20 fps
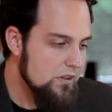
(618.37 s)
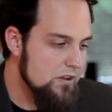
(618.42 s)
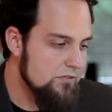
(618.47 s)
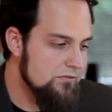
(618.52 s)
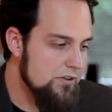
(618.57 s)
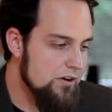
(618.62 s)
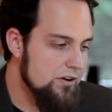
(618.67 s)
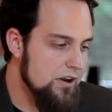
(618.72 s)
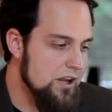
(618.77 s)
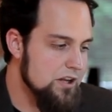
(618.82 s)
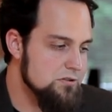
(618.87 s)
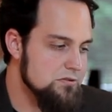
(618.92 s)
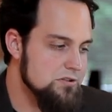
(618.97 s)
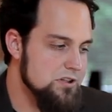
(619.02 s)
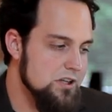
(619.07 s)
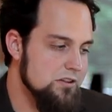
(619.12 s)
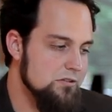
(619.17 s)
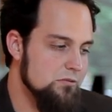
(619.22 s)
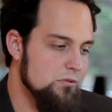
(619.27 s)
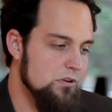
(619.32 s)
Very
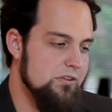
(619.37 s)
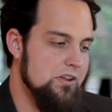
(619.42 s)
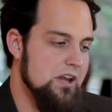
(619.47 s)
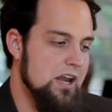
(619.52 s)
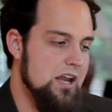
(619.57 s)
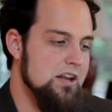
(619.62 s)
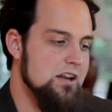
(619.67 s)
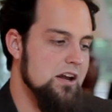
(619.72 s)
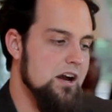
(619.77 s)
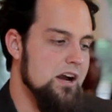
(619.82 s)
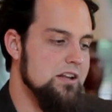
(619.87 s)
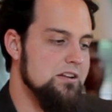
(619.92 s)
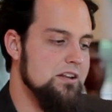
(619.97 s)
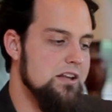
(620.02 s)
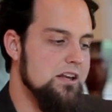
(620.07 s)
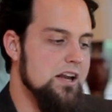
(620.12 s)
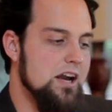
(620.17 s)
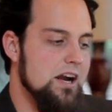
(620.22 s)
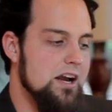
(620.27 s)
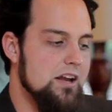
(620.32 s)
interesting. One of the
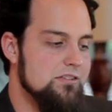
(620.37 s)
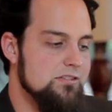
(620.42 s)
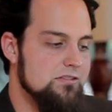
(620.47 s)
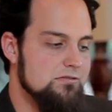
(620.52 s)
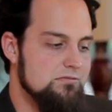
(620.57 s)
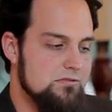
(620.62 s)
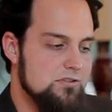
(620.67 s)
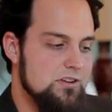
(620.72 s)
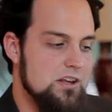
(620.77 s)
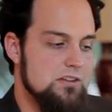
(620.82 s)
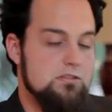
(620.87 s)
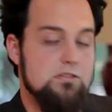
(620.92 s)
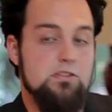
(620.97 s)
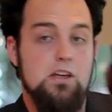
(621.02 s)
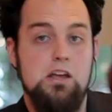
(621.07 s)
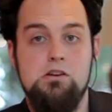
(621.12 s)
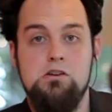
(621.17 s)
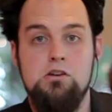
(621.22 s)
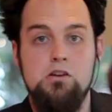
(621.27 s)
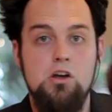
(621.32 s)
IT guys says that
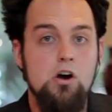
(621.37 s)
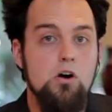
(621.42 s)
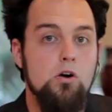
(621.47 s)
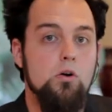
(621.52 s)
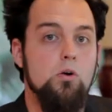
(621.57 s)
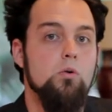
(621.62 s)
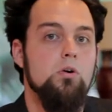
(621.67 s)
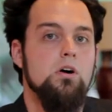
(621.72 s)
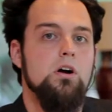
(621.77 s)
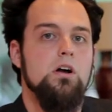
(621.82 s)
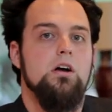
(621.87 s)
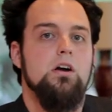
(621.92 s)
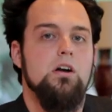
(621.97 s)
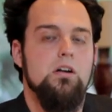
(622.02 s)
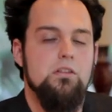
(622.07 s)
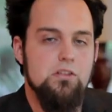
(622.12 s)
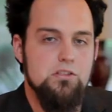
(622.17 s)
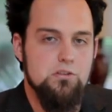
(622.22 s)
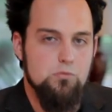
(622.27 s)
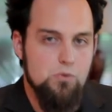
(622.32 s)
they know
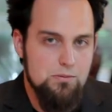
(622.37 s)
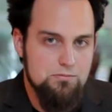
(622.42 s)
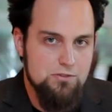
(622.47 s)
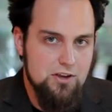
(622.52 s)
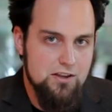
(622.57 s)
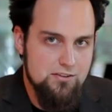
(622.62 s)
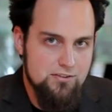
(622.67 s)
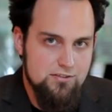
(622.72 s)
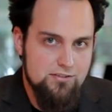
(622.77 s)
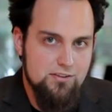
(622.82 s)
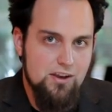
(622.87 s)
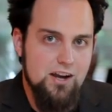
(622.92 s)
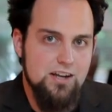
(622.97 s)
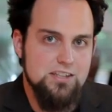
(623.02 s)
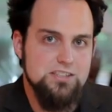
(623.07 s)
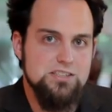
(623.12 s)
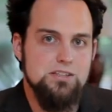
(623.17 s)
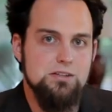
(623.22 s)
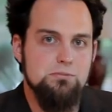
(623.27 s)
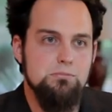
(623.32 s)
that the website sucks,